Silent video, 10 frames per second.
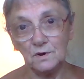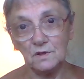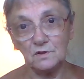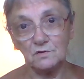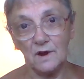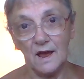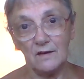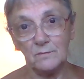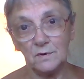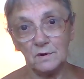onto the
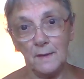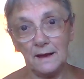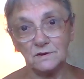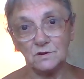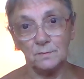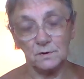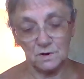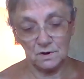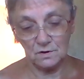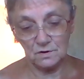drive, but he backed up
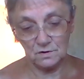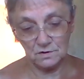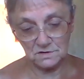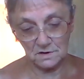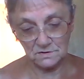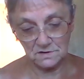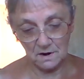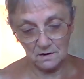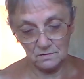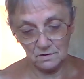onto hers,
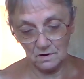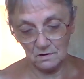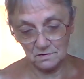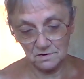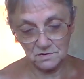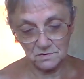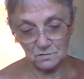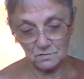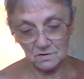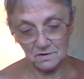outside of her garden,
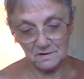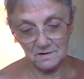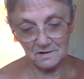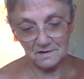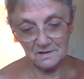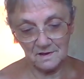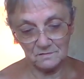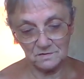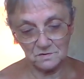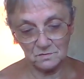so
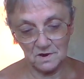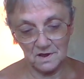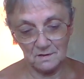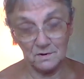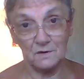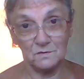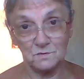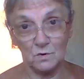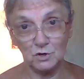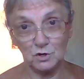that was okay, but I
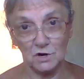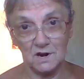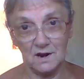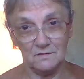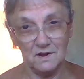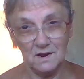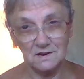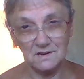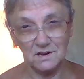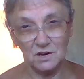was watching and
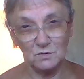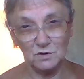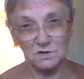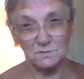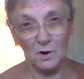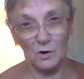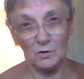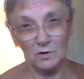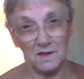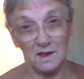seeing you just
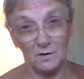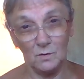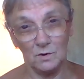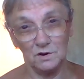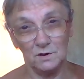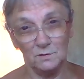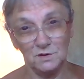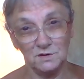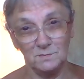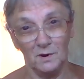park there, go on, you
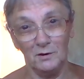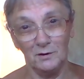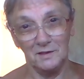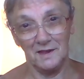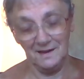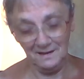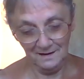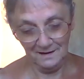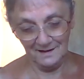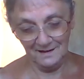just park there.
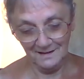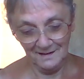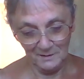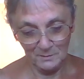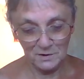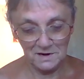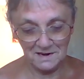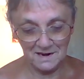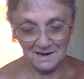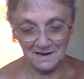But he
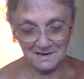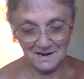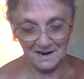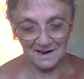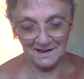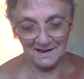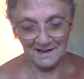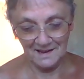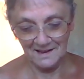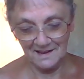didn't.
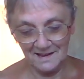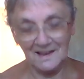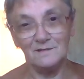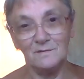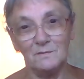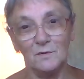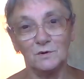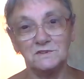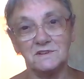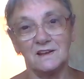He had a bit
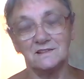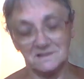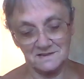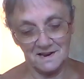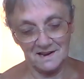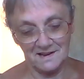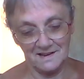more sense.